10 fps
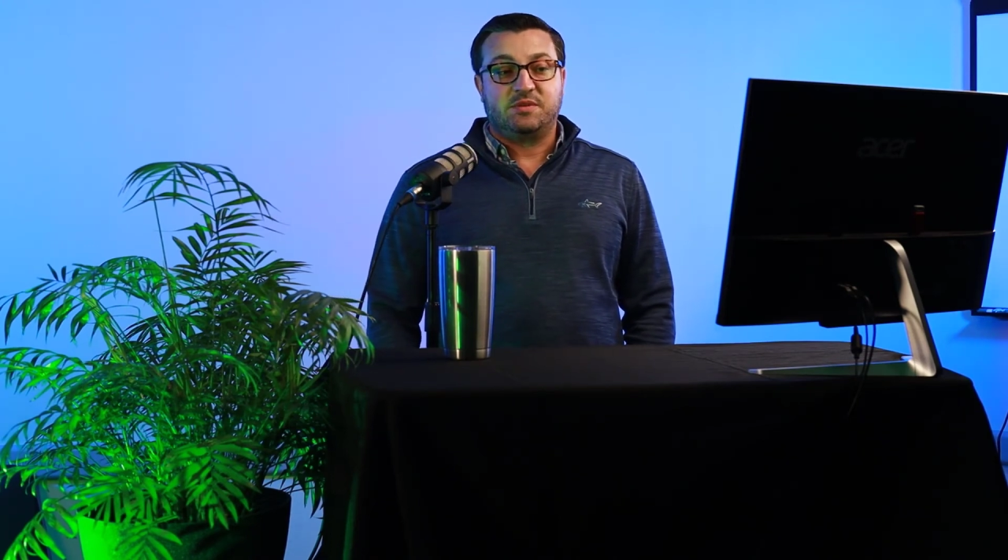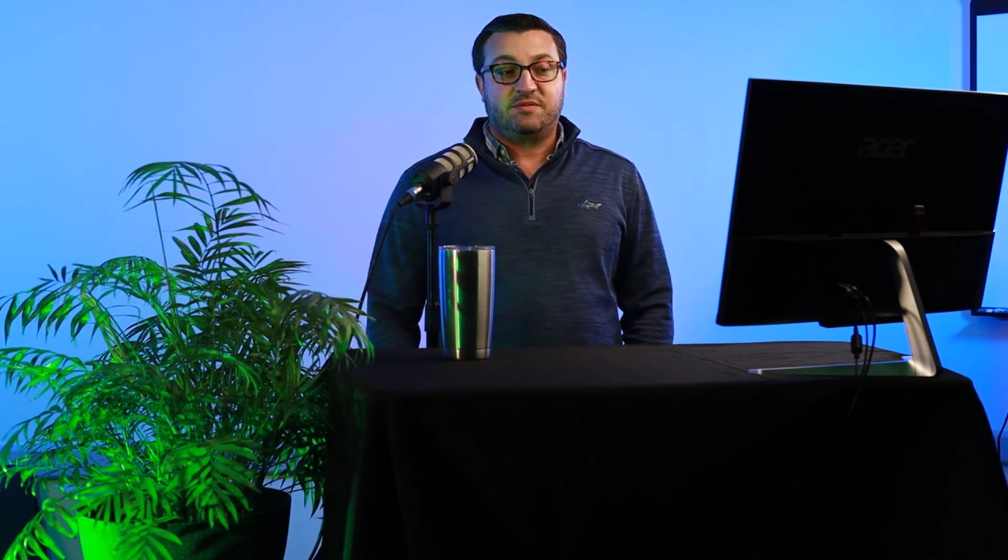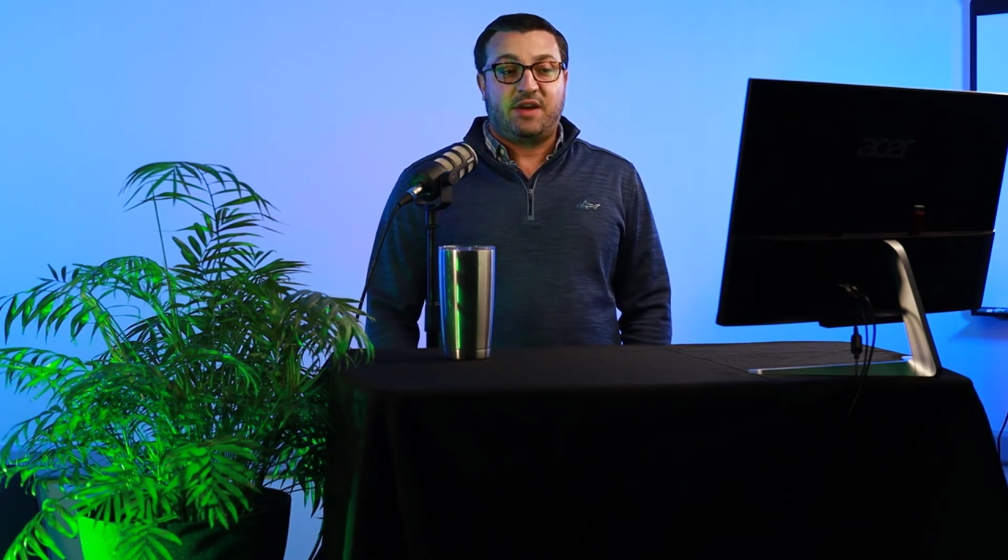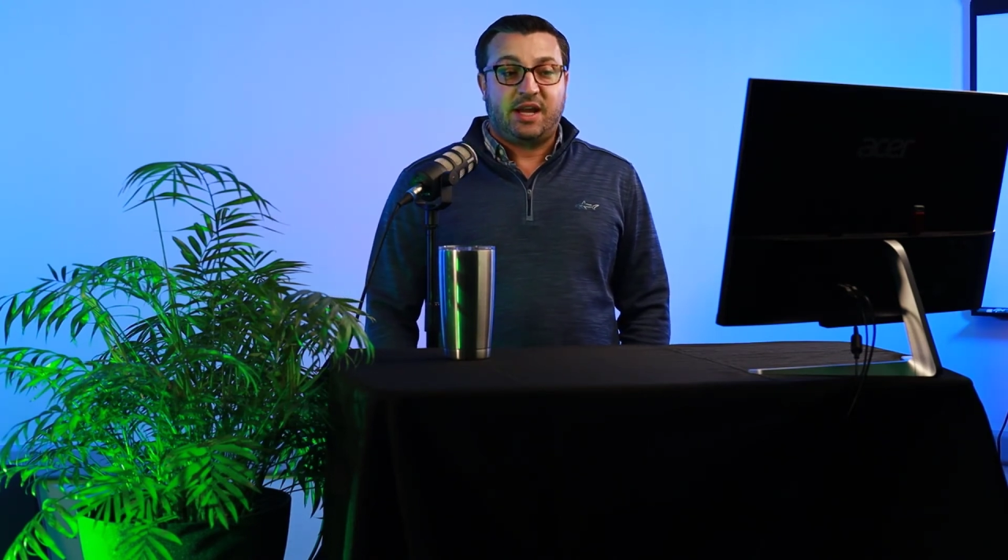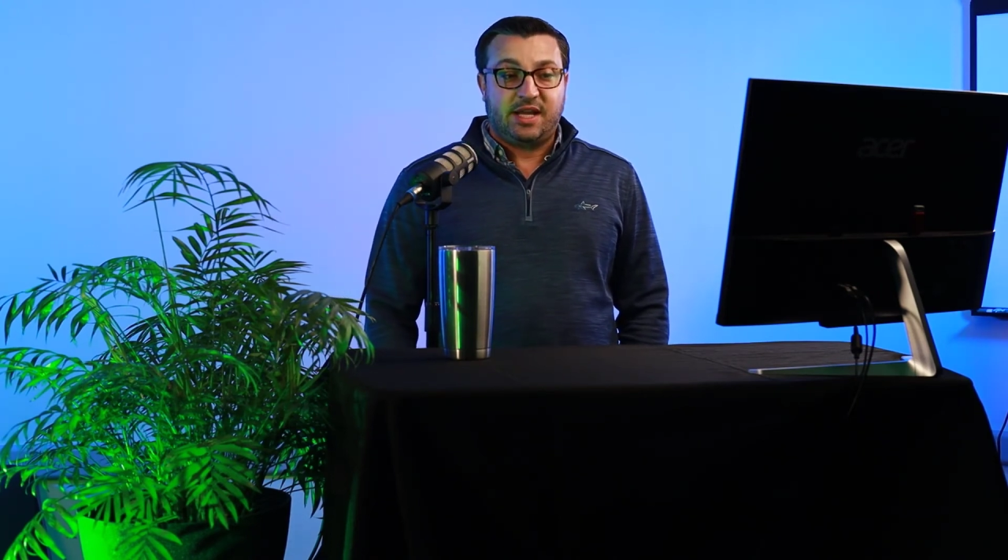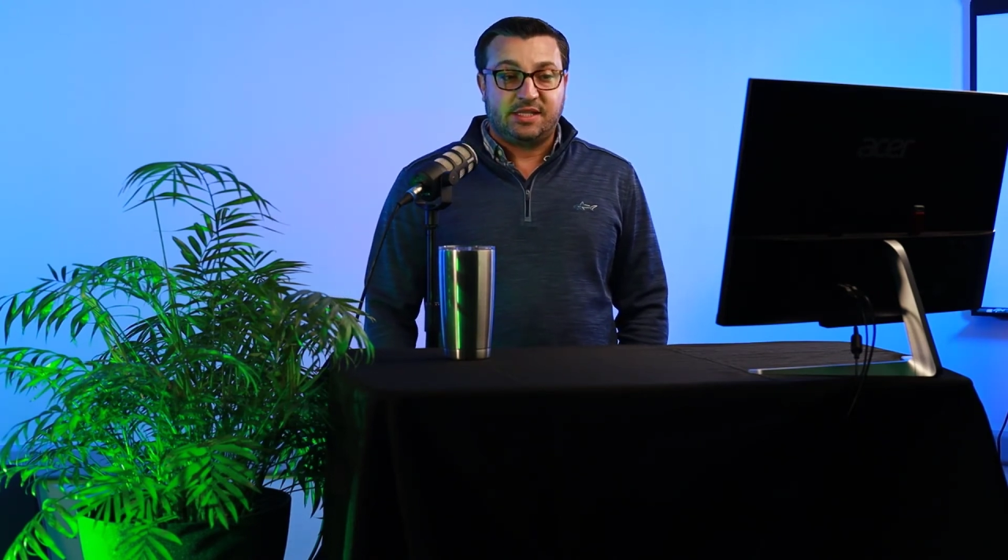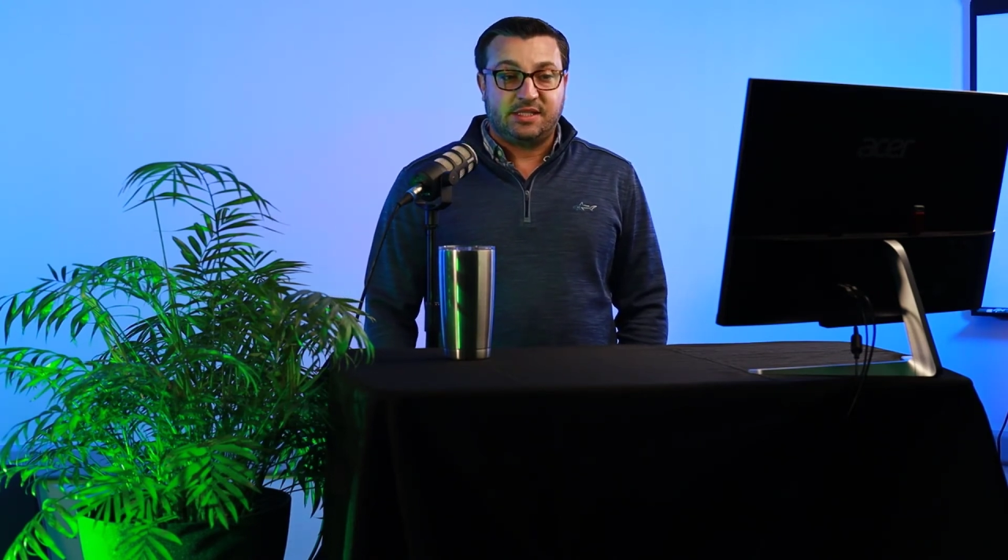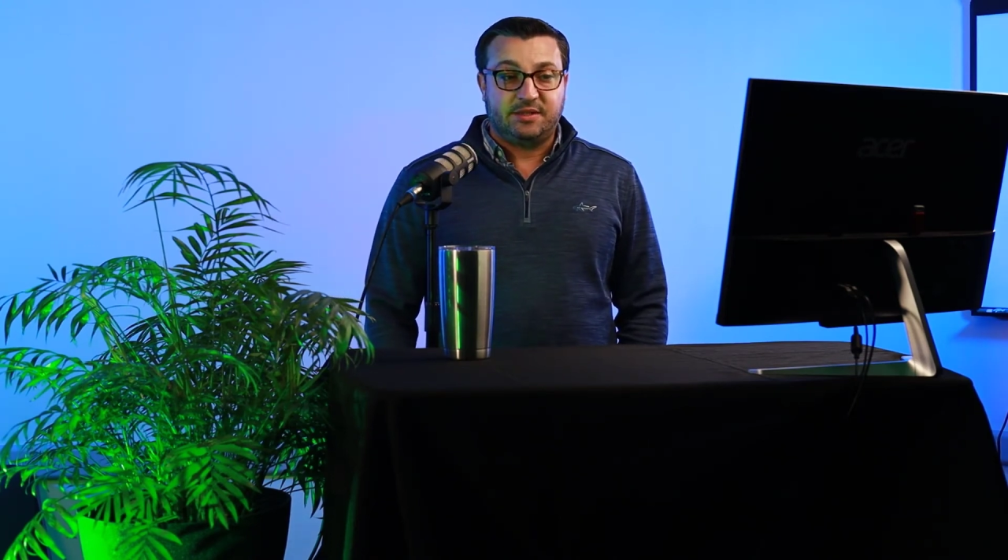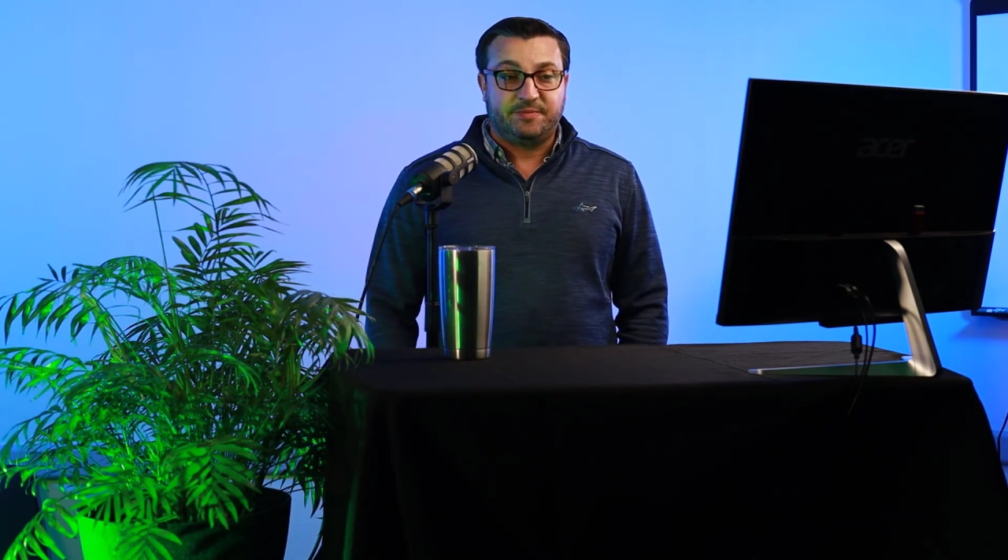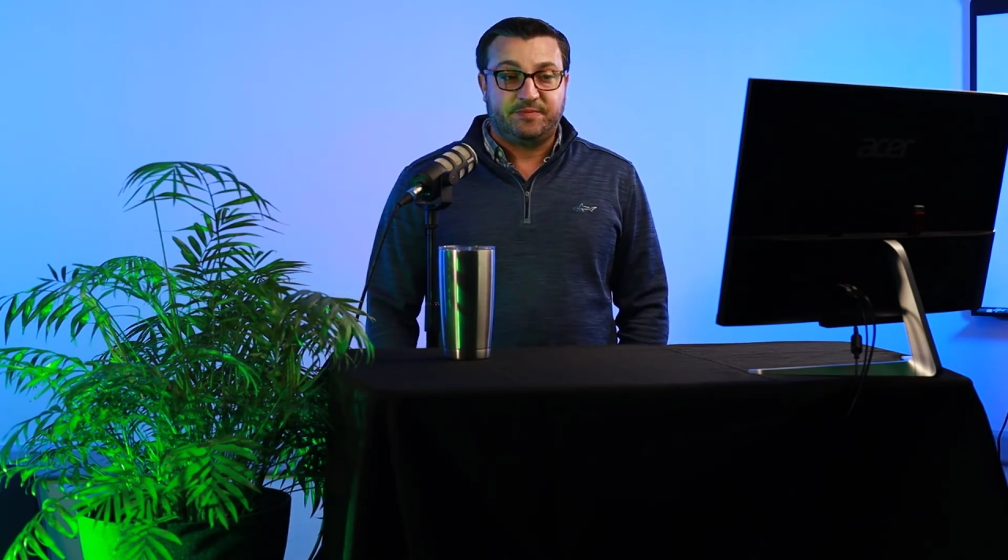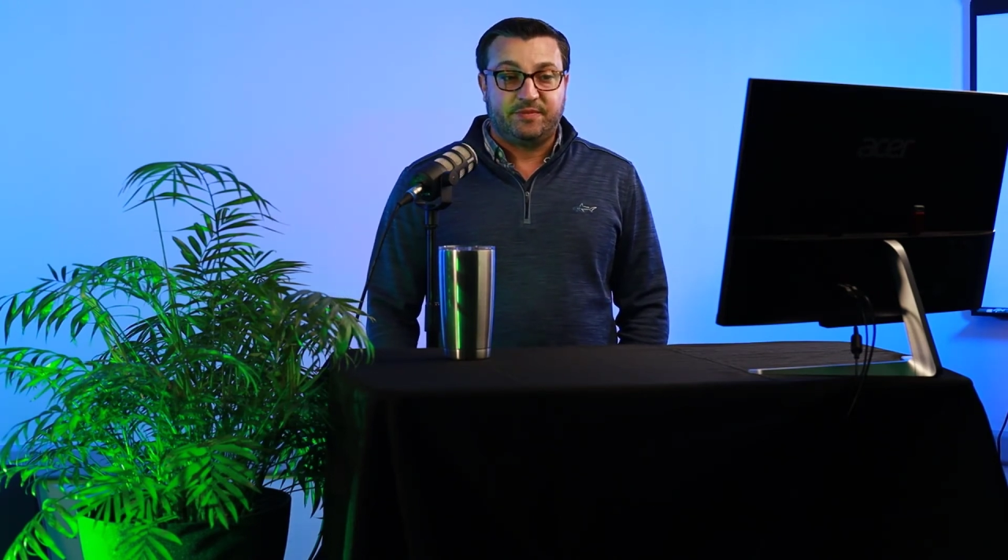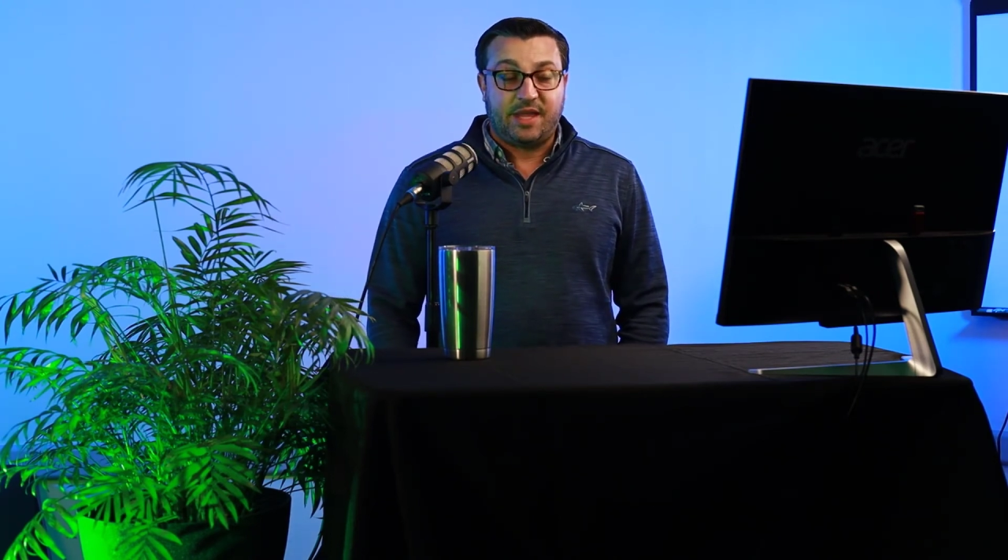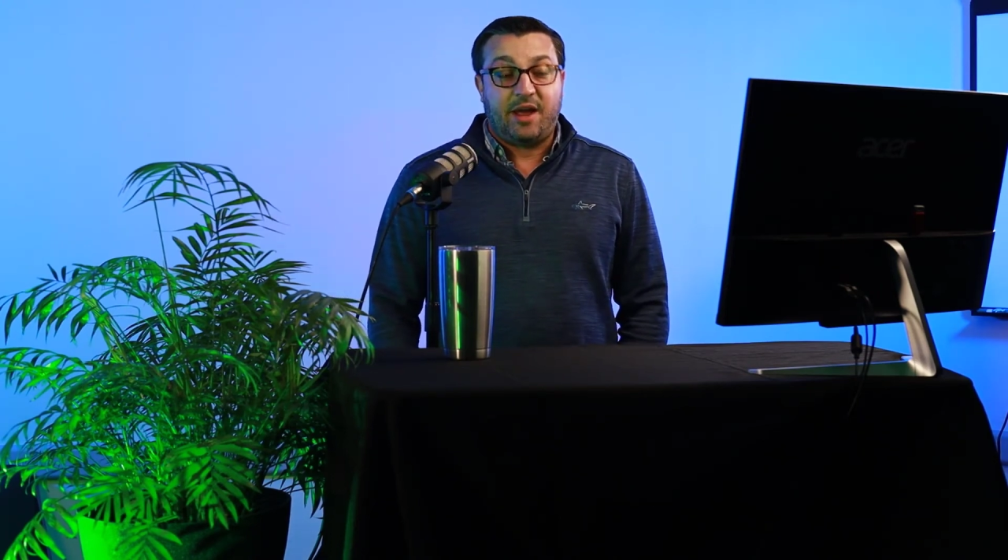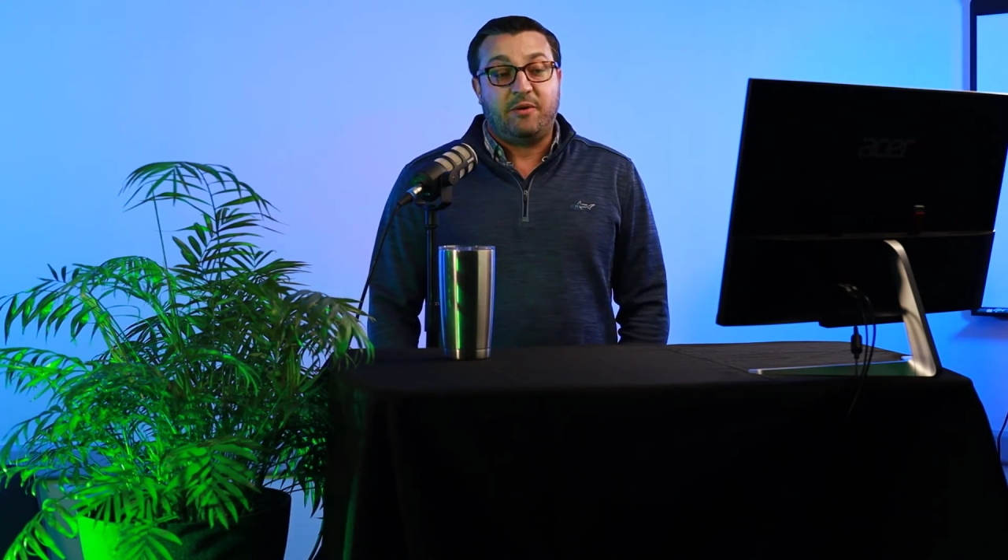financing. Now,